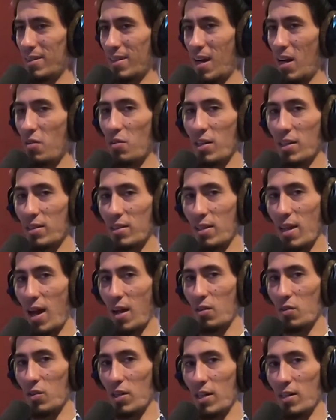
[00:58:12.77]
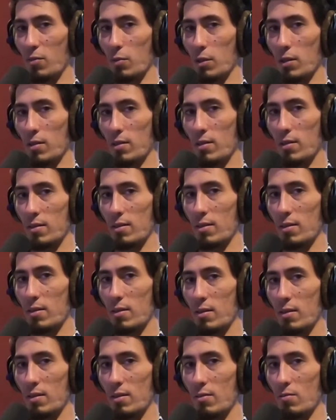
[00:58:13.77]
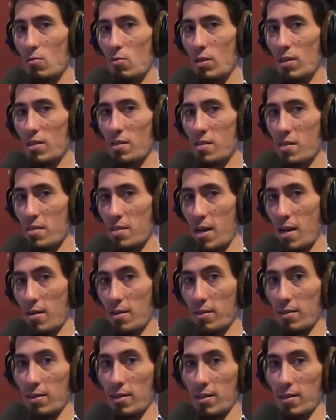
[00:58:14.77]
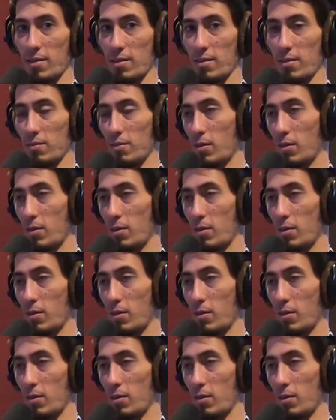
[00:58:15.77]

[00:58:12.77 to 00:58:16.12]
I don't like what this is sounding like.